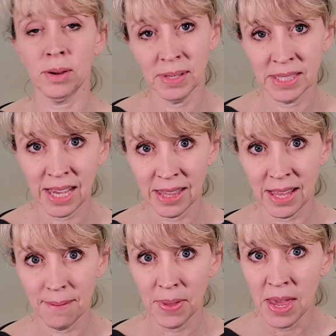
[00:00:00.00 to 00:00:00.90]
beside
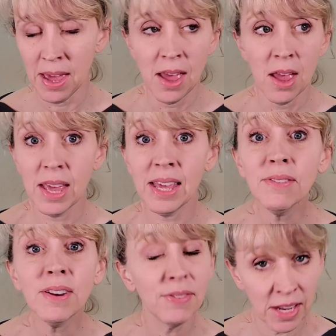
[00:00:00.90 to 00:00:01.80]
them,
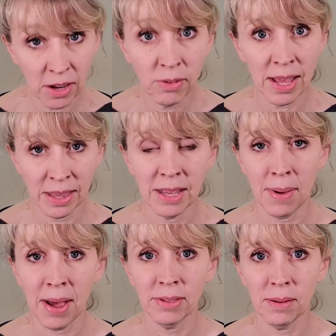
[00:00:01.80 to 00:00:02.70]
even if they know nothing
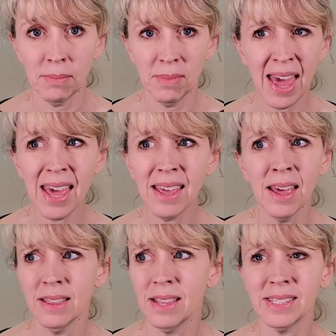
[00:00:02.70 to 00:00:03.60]
about them. Hey,
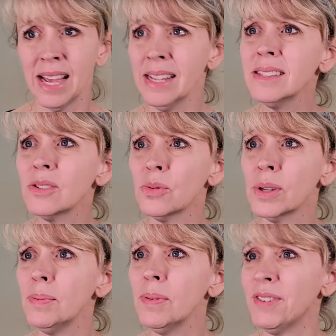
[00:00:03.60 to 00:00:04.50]
the signs look
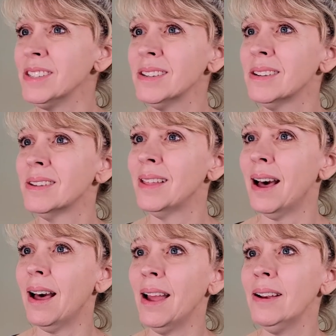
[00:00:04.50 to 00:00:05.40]
really professional, and
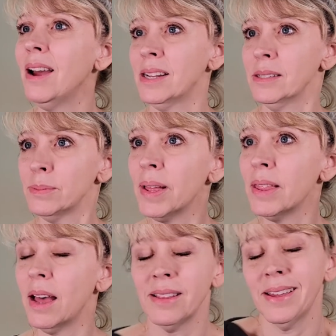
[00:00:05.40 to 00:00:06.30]
that I know how to spell
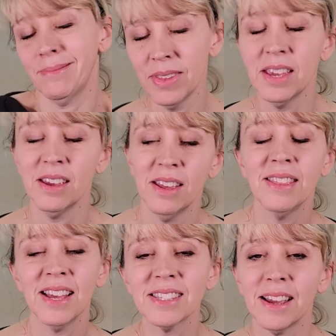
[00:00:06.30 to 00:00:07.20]
that. Like,
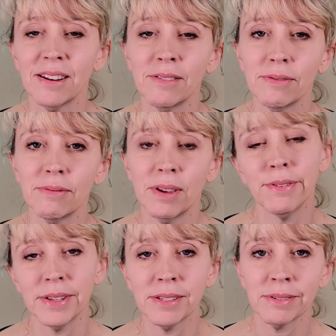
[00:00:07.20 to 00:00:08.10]
that's kind of
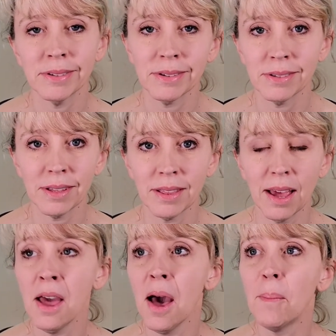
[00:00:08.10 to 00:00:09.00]
offensive. I shouldn't have said that.
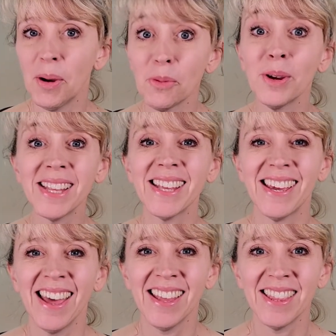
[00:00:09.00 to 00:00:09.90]
But
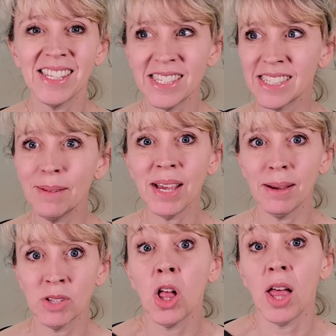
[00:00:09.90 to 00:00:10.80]
really, that's
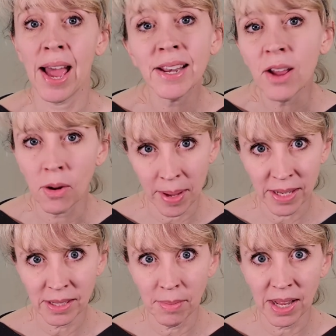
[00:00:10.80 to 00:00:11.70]
sometimes all I know about
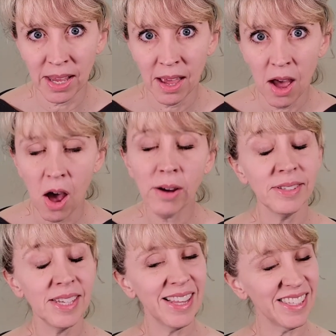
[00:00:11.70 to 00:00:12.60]
somebody. Oh, I've
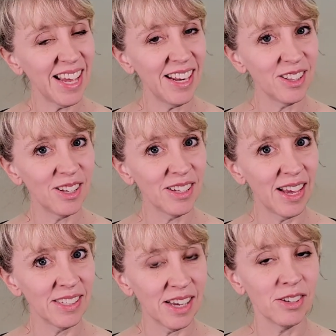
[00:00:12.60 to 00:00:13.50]
seen that sign. It looked
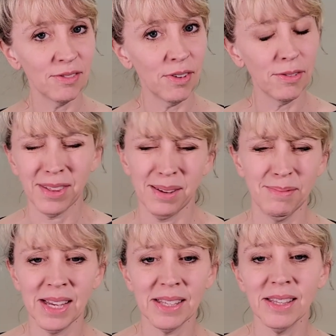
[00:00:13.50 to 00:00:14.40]
nice. I should vote for them.
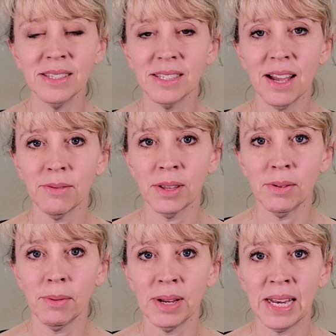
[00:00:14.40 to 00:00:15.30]
That's not really
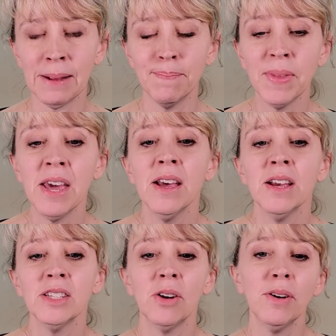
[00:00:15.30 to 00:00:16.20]
what we need.
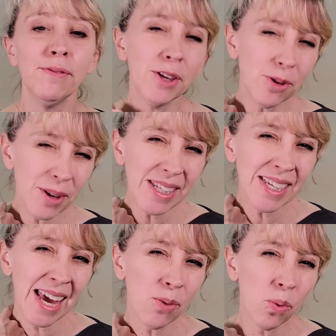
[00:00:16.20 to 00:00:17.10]
So if you could
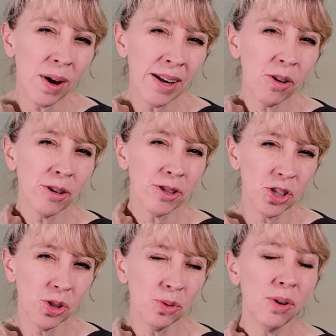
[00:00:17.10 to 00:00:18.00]
take one or
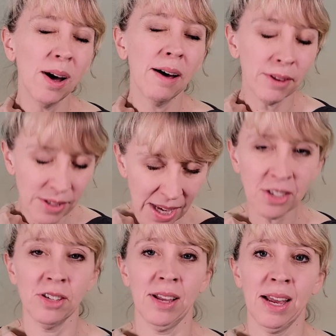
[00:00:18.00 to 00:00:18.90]
two of those
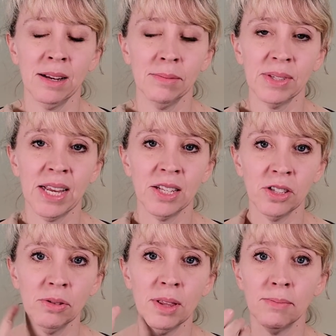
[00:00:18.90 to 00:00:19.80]
action items and
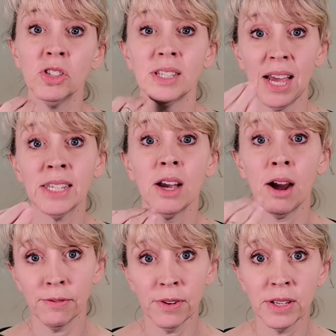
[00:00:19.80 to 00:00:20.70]
do them just as
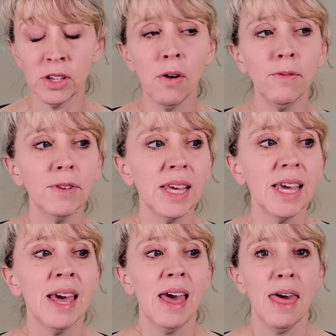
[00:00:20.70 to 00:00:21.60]
our friends, hopefully
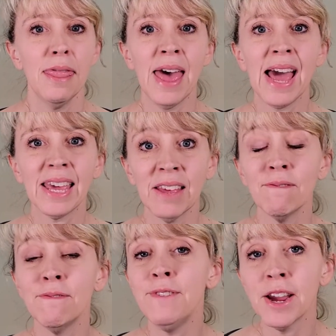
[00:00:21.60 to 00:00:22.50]
that can
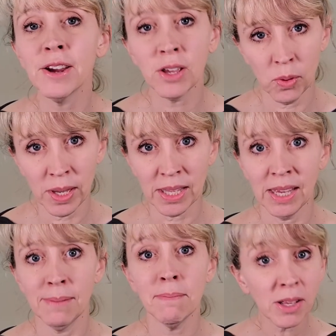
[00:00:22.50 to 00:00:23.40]
very
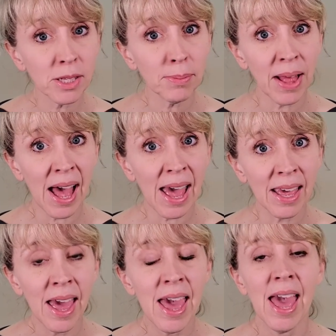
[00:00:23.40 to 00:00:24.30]
quickly multiply
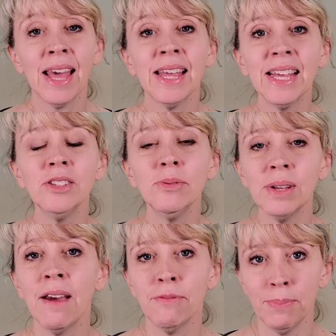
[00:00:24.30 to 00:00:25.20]
and get to
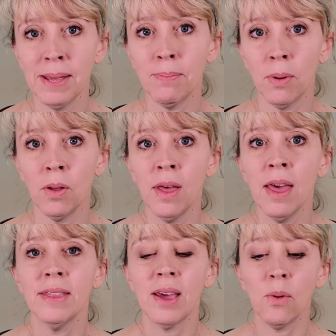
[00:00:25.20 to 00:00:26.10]
enough people
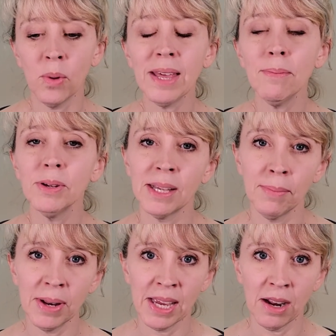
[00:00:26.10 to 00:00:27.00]
that we can put
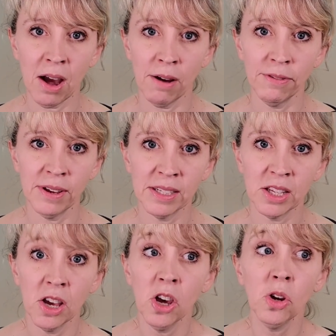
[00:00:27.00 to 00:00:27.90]
somebody in office
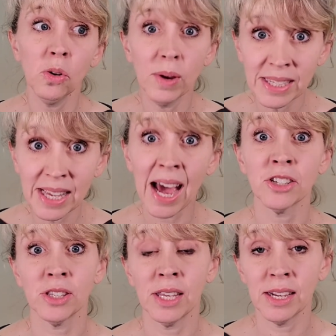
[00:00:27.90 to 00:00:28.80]
who is
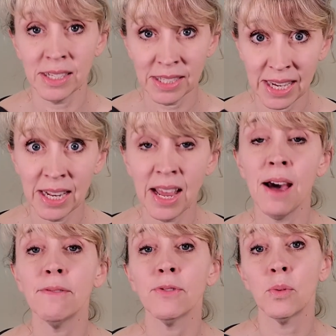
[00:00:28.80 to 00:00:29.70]
actually going to stand
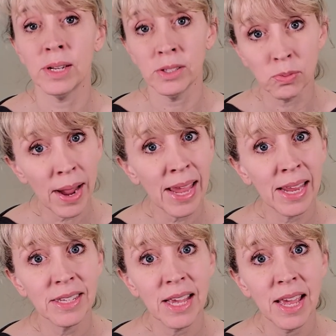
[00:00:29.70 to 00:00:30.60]
up for what is right